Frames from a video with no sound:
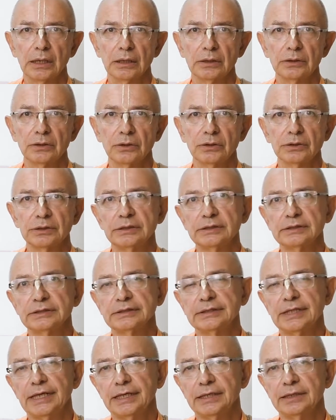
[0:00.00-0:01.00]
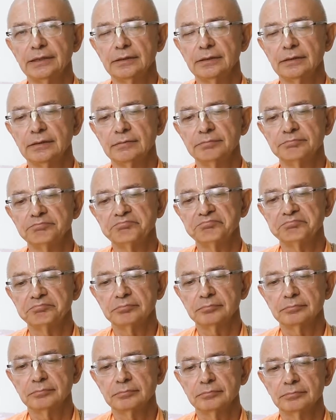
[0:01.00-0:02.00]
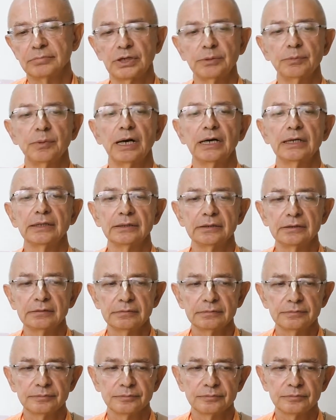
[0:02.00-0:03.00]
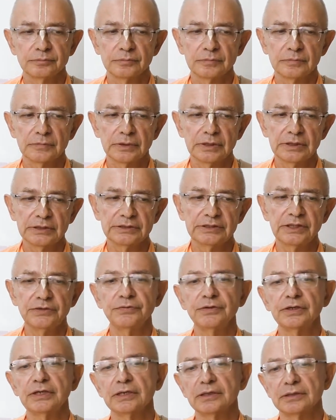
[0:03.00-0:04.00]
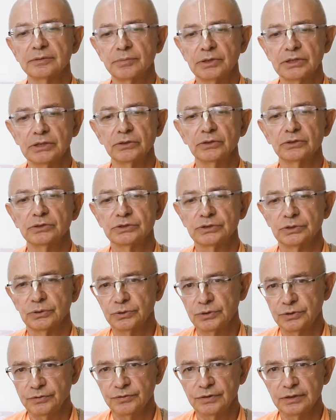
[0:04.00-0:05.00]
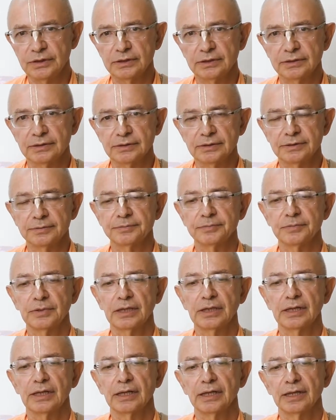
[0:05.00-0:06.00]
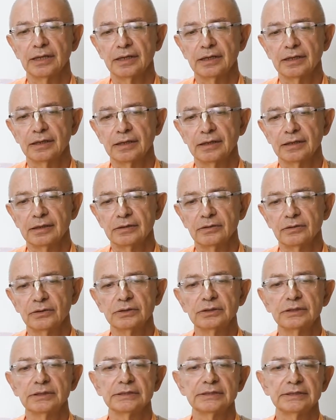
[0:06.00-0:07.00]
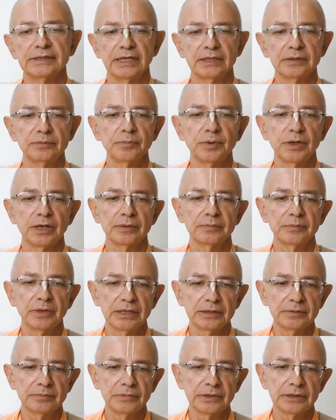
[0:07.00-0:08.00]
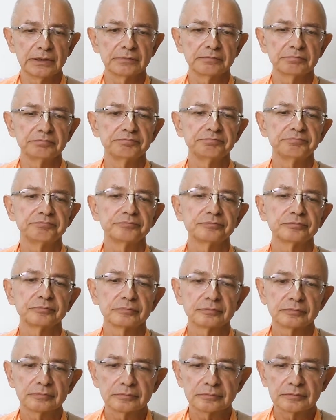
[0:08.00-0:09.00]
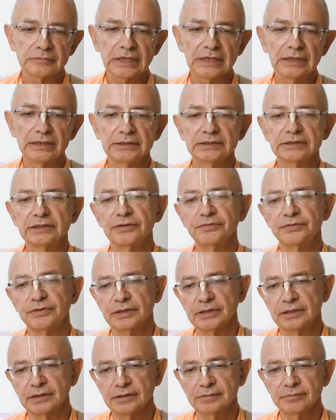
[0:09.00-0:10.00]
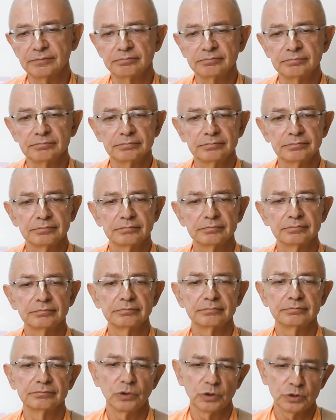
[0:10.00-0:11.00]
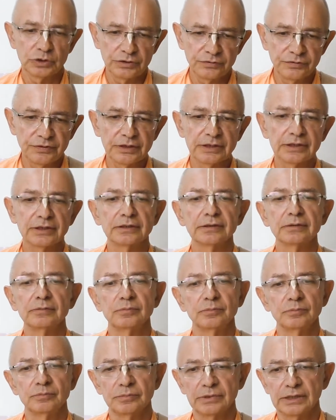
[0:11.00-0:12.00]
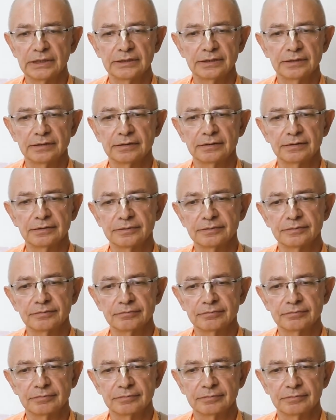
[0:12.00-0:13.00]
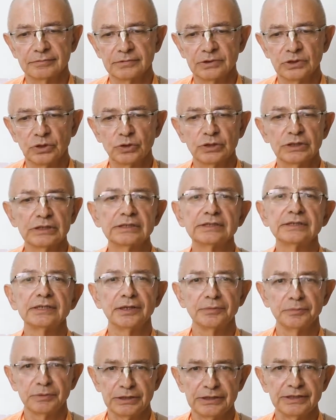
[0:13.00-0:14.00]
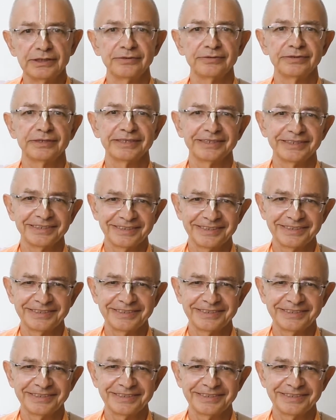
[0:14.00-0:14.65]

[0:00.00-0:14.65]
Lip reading: To understand Brahman is difficult, but not so difficult. To understand Paramatma is difficult, more difficult, but not extremely difficult.